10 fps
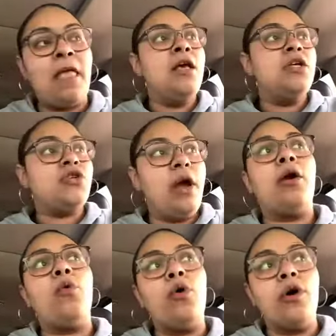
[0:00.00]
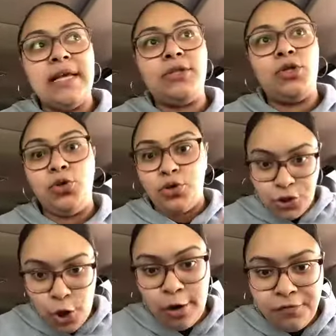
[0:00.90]
So Eric Worre says, "Do you
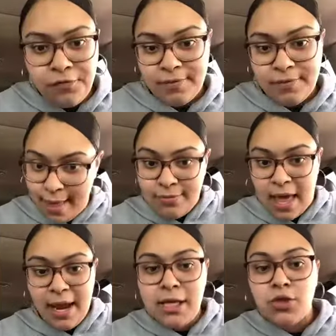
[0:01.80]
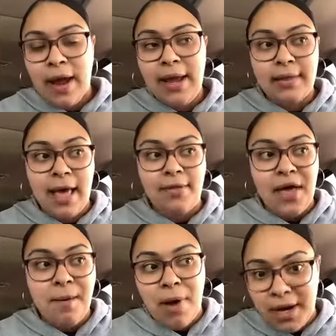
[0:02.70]
deserve that that next rank, that
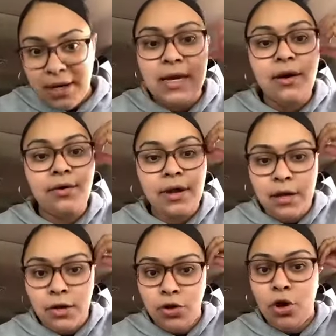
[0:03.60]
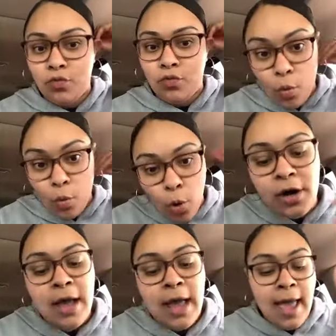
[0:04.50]
that monetary, you know, reward?"
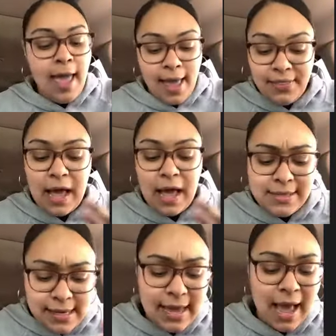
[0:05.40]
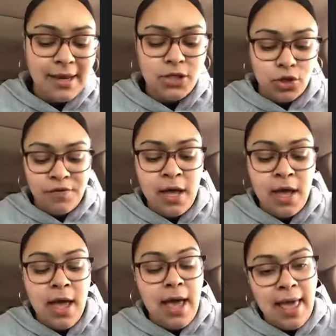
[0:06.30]
And the guy's like, "Yeah, I deserve it."
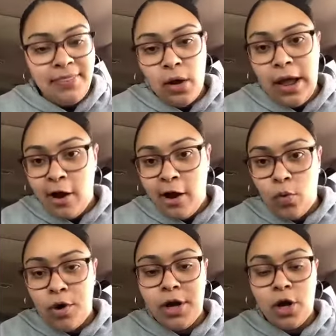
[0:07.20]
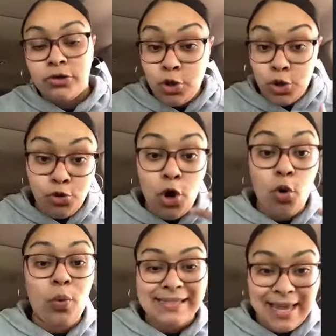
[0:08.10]
And then Eric Worre goes, "Do you know what
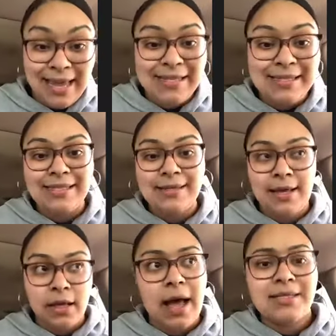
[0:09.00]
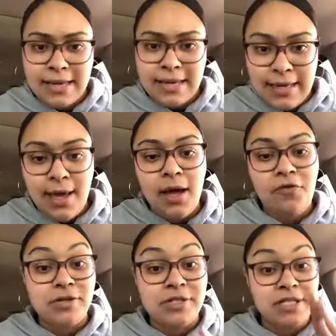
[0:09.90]
it takes?" And the guy's like, "Yeah,
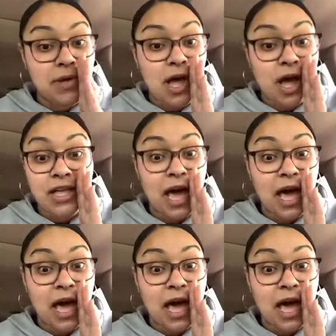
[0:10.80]
for some of y'all, y'all don't